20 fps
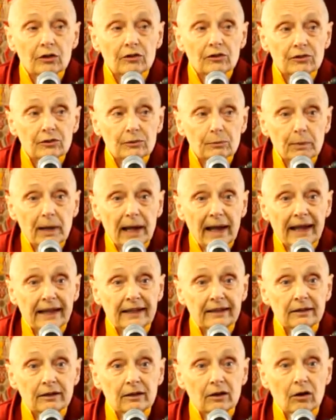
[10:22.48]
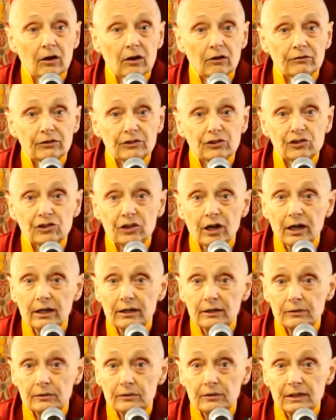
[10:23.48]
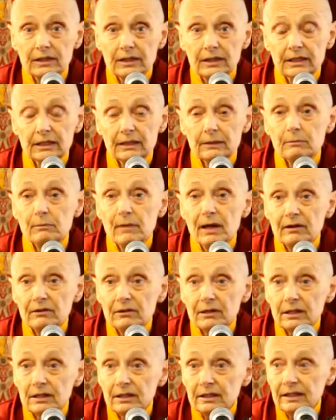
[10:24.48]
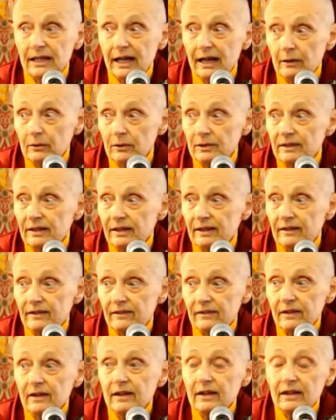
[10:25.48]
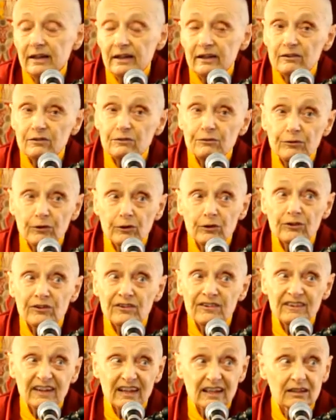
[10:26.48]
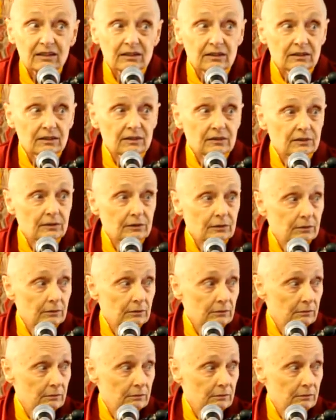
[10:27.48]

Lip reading: span of a child in America nowadays is 4 seconds,